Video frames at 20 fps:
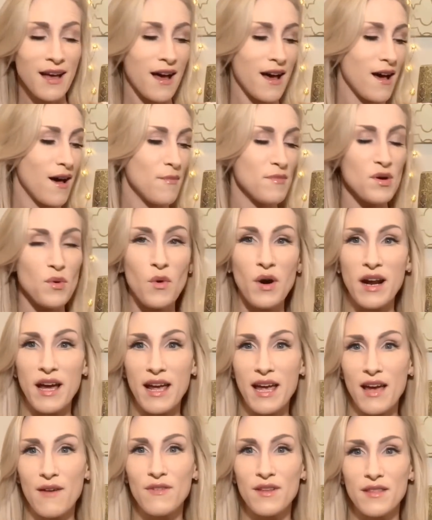Um, the one I
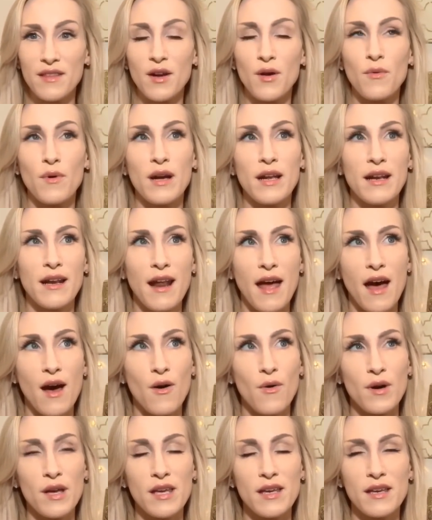have in there right
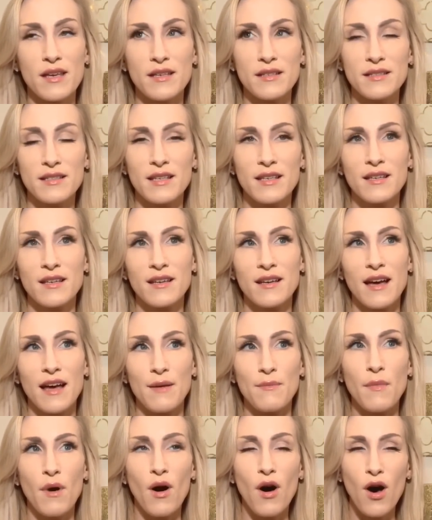now is
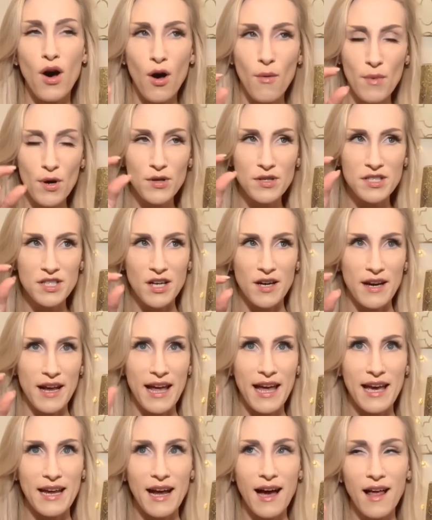I'm almost done.
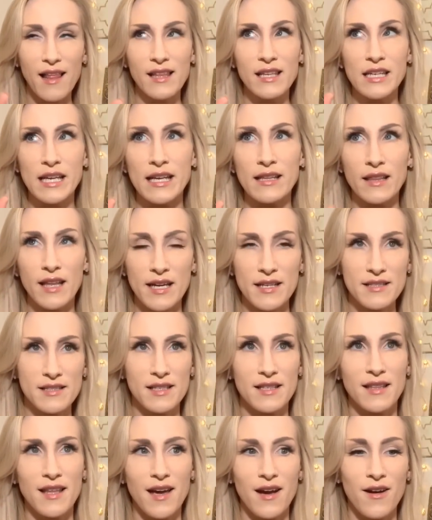I had holiday lights
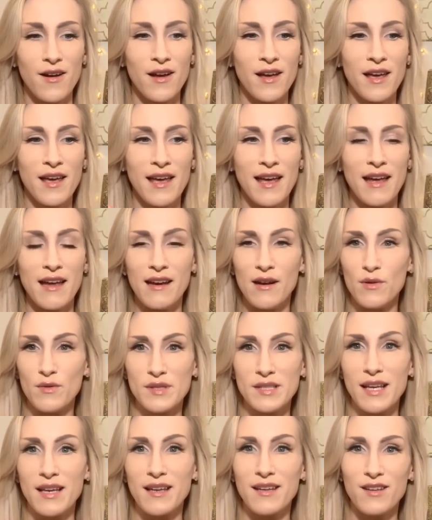in there and it
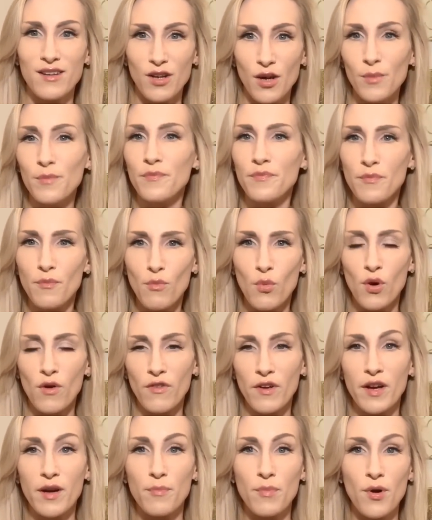was like, you know, more of
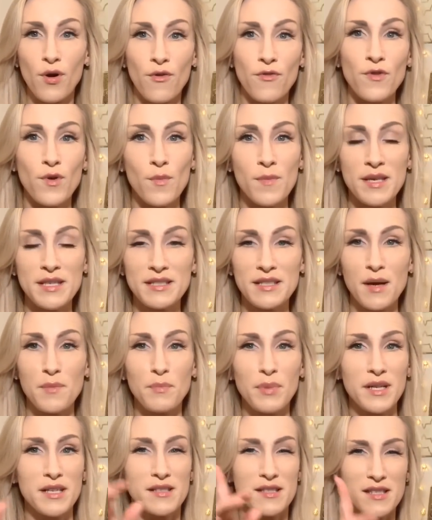like a perfumey scent,
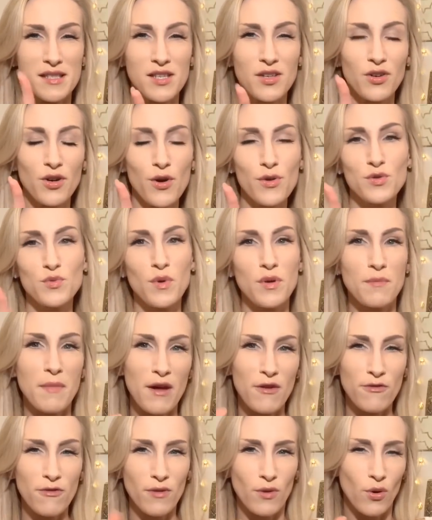but it still goes with my
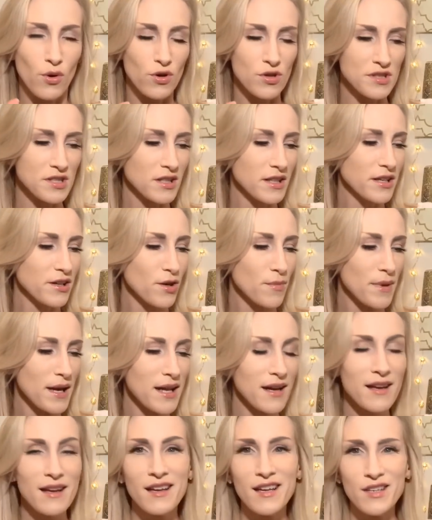florals a little
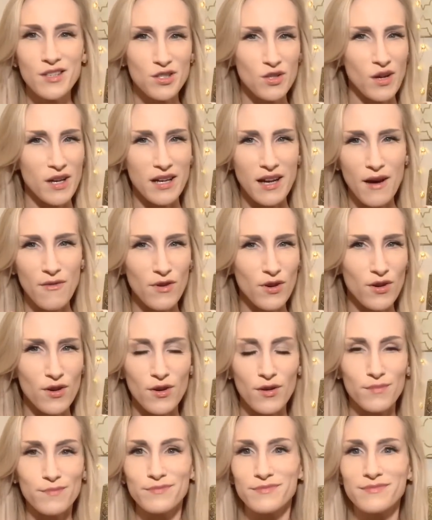bit. So I
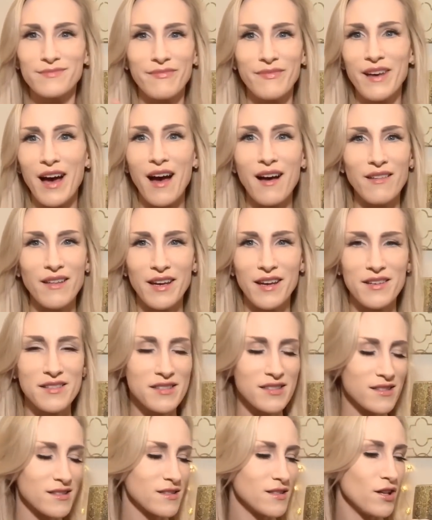never got like a,
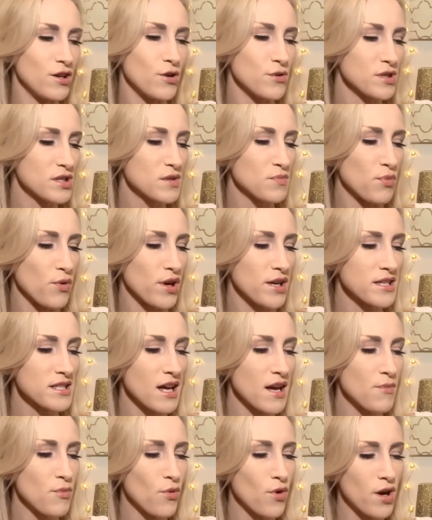you know, spring
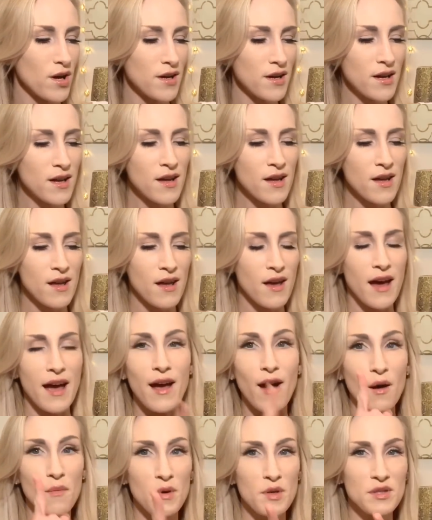type one.
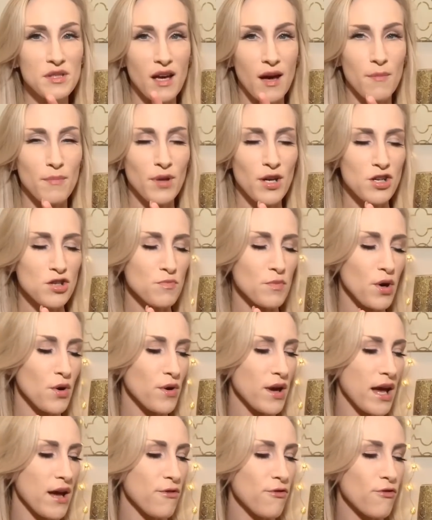I almost got blush
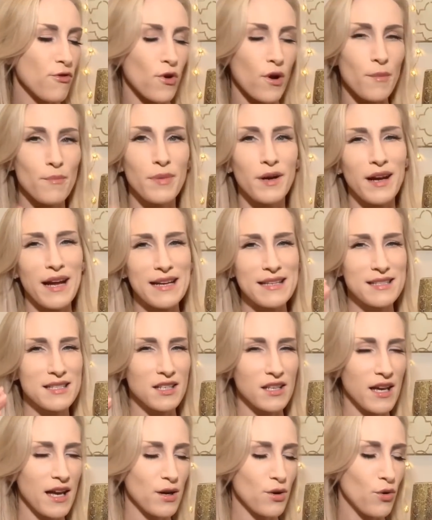bouquet for it, but I
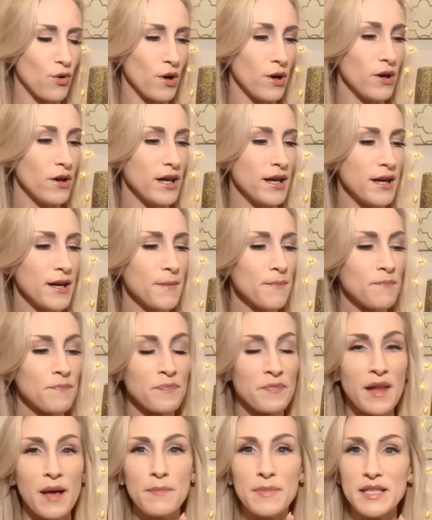still had oil in it.
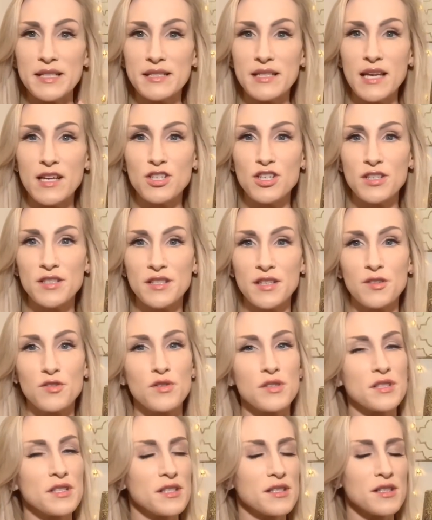But sage and
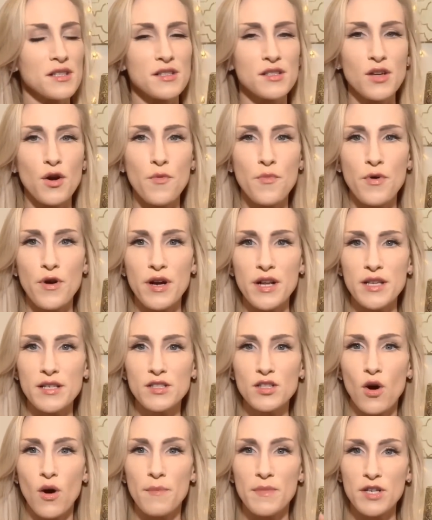citrus, this is so pretty.
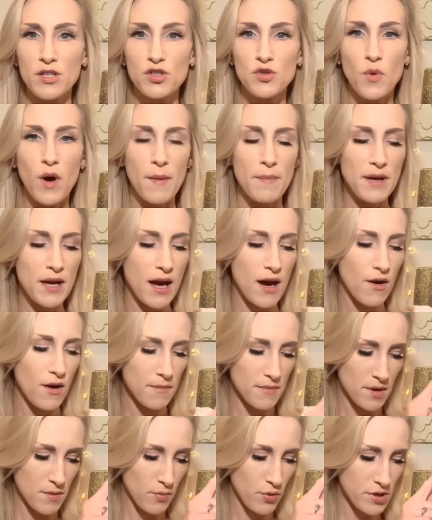So I'm gonna swap it out.
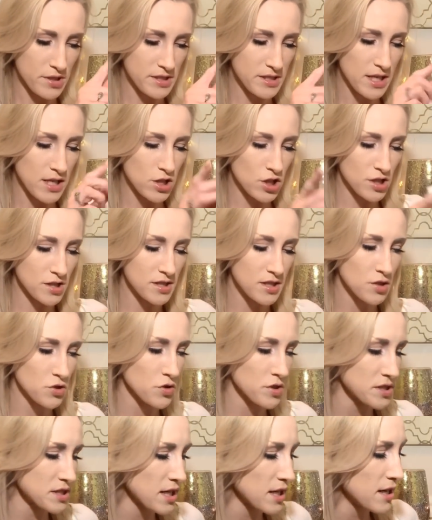I'm gonna put sage and
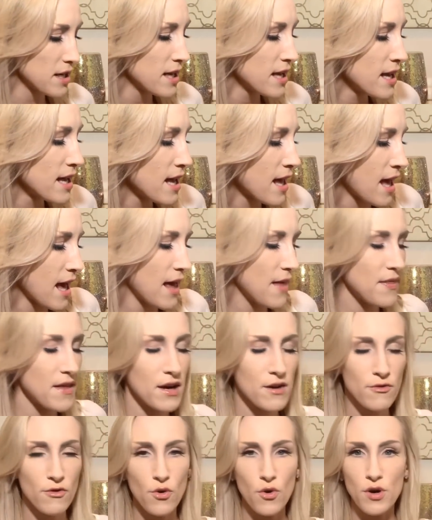citrus in. And
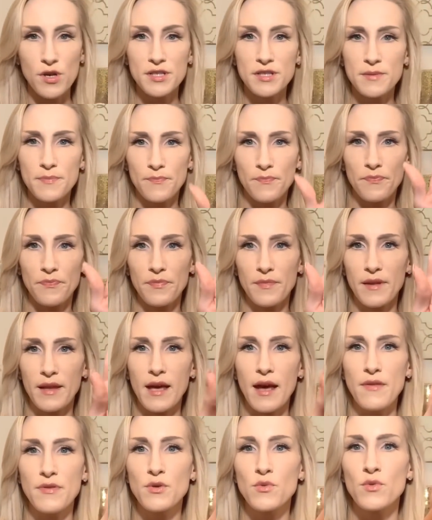then of course,
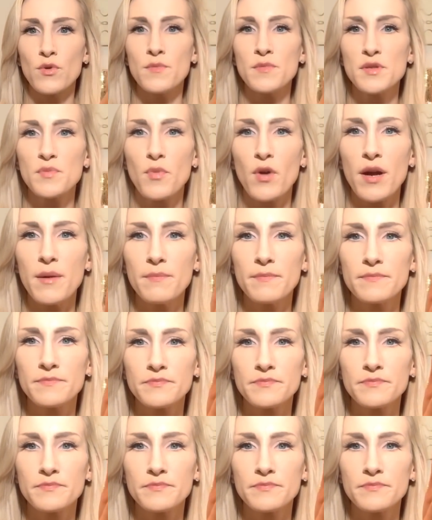got the room spray.